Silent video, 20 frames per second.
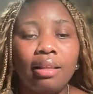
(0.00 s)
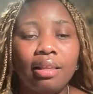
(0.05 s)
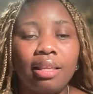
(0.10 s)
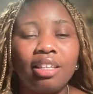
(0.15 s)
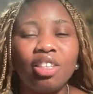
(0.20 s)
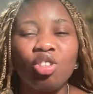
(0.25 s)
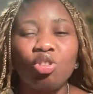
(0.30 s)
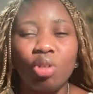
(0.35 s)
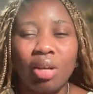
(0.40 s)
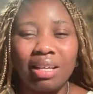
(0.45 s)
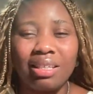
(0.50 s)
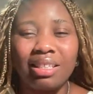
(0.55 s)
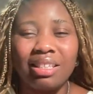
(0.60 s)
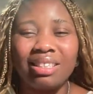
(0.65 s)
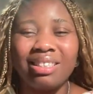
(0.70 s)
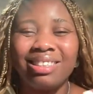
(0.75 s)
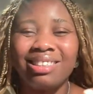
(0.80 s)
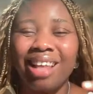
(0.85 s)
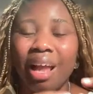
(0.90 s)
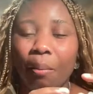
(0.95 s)
the stress
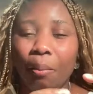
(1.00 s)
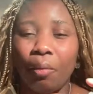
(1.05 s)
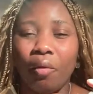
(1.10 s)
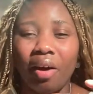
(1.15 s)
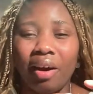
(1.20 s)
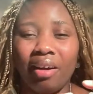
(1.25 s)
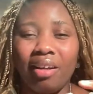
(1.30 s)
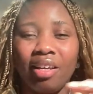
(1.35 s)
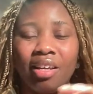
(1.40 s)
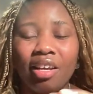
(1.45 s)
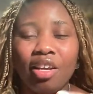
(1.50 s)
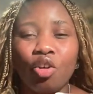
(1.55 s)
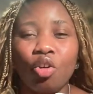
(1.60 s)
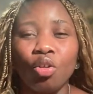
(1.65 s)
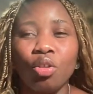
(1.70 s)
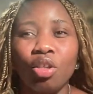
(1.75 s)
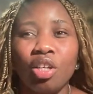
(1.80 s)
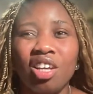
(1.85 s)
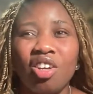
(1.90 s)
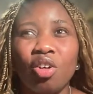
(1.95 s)
is temporarily.
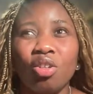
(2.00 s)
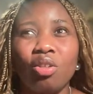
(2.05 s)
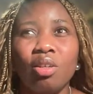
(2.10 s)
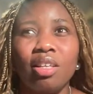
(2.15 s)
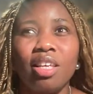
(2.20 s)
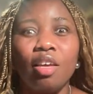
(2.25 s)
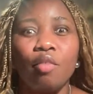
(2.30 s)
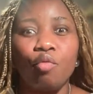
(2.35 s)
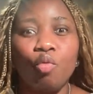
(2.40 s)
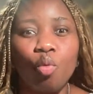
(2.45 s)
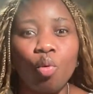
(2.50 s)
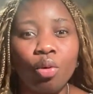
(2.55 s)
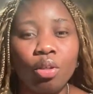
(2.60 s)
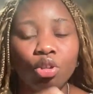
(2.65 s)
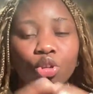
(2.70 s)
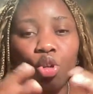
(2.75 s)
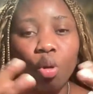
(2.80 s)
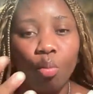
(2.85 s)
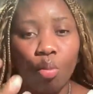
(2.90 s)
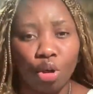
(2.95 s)
It doesn't give you
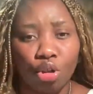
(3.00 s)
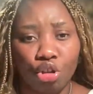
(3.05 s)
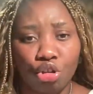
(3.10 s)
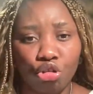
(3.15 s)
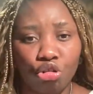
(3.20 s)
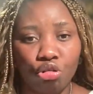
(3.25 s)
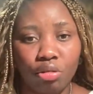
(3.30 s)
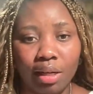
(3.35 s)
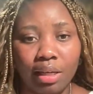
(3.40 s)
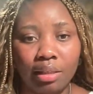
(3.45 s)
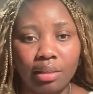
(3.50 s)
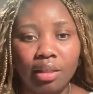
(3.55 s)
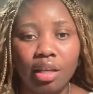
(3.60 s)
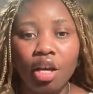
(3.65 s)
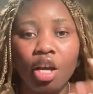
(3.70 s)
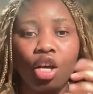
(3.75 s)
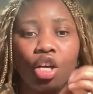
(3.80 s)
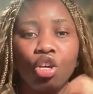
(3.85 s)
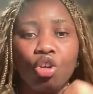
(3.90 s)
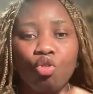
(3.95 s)
so much stress.
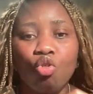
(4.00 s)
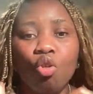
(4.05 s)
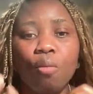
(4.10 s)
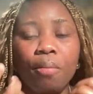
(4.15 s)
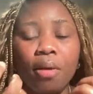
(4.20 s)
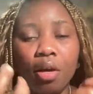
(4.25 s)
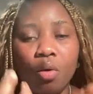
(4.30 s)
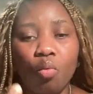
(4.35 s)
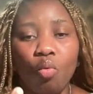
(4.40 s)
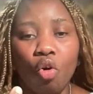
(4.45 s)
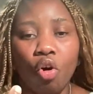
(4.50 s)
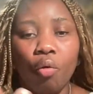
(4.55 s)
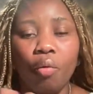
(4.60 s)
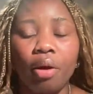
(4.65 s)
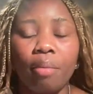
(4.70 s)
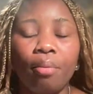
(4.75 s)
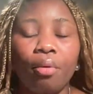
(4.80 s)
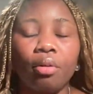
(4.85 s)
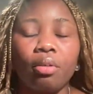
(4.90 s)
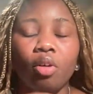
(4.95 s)
It could be a
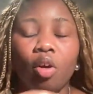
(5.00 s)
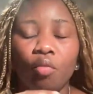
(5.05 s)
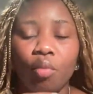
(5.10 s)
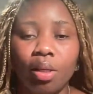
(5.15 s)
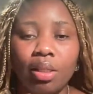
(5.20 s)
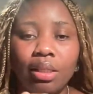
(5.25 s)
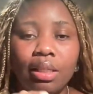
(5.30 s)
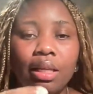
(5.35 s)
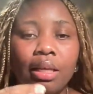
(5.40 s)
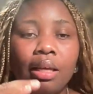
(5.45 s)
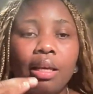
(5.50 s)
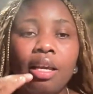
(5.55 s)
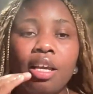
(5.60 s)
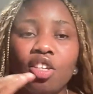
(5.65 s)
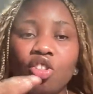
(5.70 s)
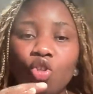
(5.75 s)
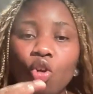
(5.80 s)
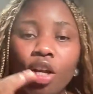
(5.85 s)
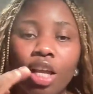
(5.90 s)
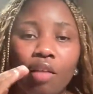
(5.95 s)
worry, but obviously
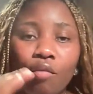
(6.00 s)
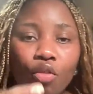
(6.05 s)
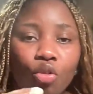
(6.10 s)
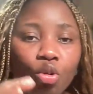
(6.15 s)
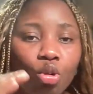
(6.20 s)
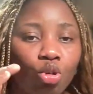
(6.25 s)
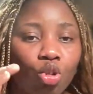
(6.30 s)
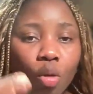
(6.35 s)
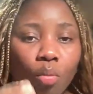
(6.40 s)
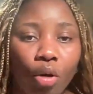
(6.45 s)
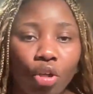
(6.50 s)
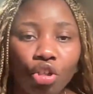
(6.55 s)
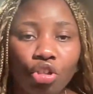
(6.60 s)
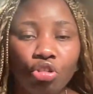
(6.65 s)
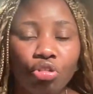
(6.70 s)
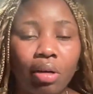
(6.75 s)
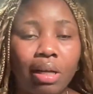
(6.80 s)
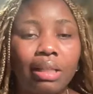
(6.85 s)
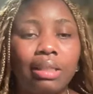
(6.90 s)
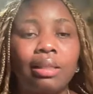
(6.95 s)
it's not giving you so much
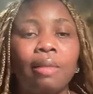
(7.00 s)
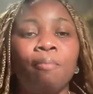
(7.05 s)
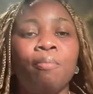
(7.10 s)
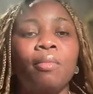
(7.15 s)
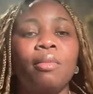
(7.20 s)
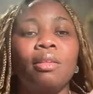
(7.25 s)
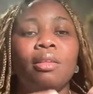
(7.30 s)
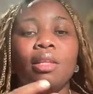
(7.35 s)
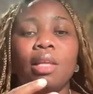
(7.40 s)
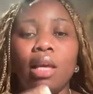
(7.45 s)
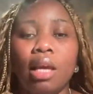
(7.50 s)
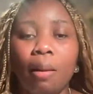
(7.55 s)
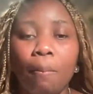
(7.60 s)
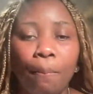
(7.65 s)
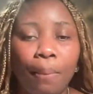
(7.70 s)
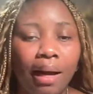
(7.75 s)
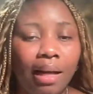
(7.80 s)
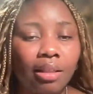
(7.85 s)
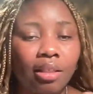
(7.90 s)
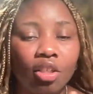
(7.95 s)
stress. The
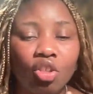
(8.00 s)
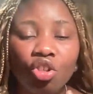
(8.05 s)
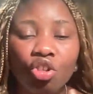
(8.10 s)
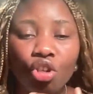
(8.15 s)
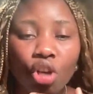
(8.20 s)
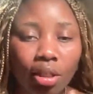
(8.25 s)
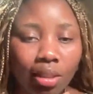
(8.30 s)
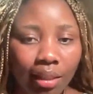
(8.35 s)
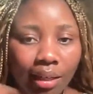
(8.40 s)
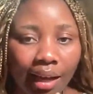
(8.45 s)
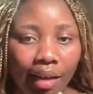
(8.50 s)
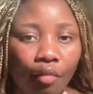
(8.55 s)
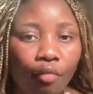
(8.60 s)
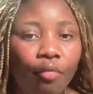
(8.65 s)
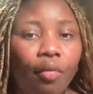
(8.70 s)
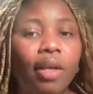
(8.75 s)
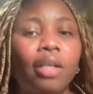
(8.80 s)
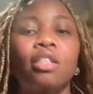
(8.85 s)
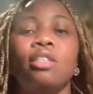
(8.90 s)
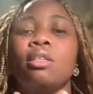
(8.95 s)
impact, it doesn't
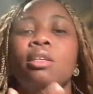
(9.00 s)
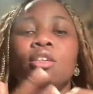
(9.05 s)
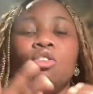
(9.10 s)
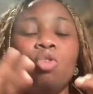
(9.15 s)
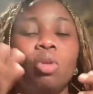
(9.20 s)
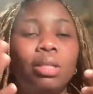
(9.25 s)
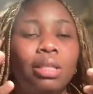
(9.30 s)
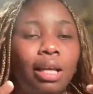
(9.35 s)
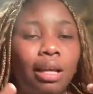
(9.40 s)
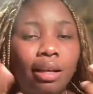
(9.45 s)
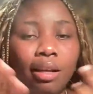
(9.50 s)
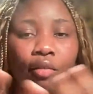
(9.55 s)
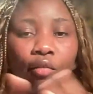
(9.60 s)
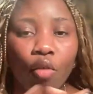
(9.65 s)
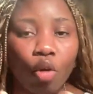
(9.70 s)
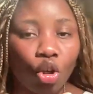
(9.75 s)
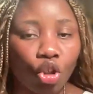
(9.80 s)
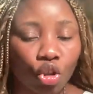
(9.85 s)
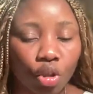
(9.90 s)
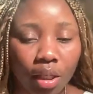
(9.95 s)
affect your daily
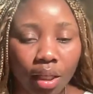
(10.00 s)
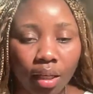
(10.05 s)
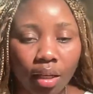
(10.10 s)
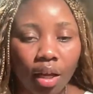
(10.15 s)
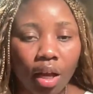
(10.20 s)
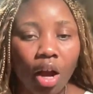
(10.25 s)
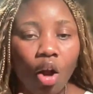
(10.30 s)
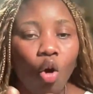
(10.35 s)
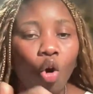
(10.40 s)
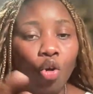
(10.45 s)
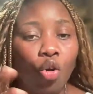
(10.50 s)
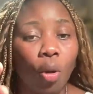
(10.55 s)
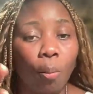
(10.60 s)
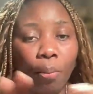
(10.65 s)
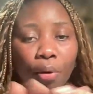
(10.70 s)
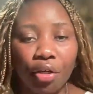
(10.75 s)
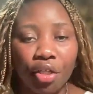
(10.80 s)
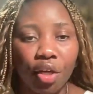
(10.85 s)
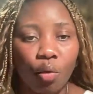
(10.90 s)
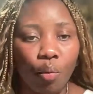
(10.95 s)
functioning or your
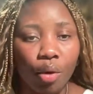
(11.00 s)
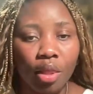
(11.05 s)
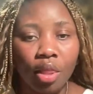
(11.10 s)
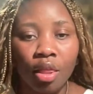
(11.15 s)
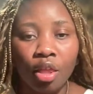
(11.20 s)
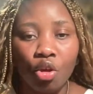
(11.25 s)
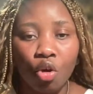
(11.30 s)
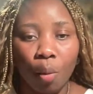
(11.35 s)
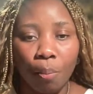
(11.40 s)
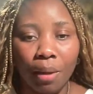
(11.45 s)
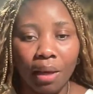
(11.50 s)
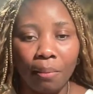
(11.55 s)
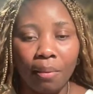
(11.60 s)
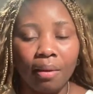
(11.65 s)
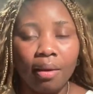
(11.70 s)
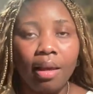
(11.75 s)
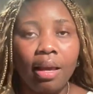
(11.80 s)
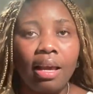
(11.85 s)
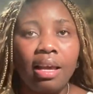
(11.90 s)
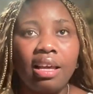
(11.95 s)
bonding with your
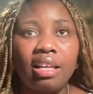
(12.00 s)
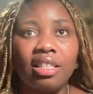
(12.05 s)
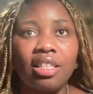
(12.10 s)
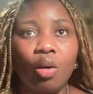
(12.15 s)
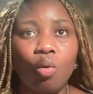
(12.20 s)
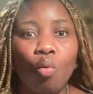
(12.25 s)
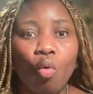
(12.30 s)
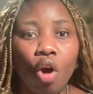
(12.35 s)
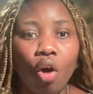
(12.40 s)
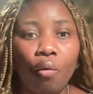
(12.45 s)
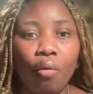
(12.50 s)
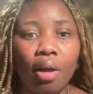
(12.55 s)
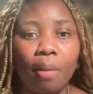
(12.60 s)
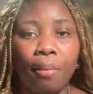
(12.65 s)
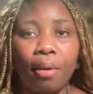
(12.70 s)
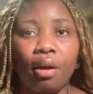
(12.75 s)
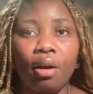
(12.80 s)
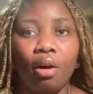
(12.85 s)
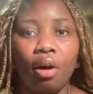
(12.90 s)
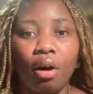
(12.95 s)
baby. It's a worry
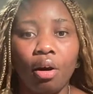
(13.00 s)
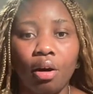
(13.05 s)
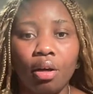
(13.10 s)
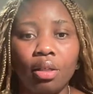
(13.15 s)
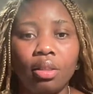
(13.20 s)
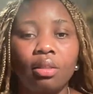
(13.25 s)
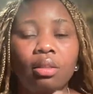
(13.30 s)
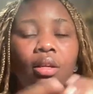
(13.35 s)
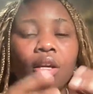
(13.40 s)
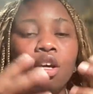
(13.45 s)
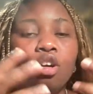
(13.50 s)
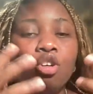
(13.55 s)
because